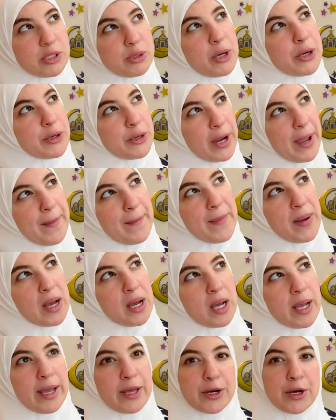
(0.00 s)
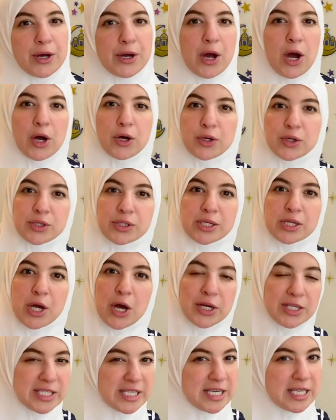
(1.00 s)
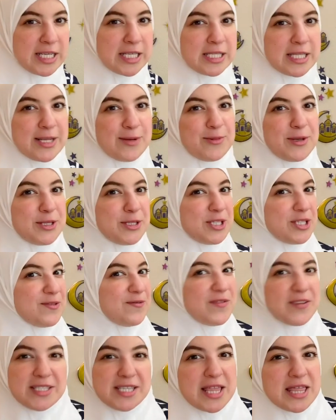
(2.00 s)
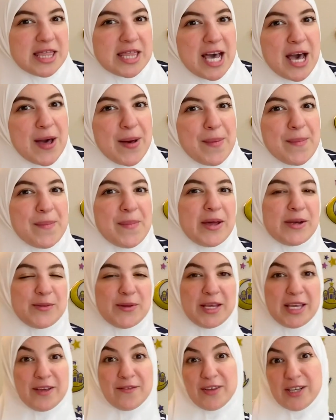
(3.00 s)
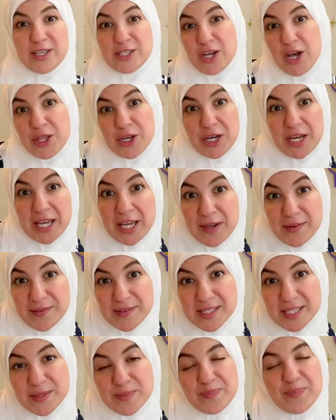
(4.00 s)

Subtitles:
grandma and our uncles and aunties, and we just visit them and we give each other gifts.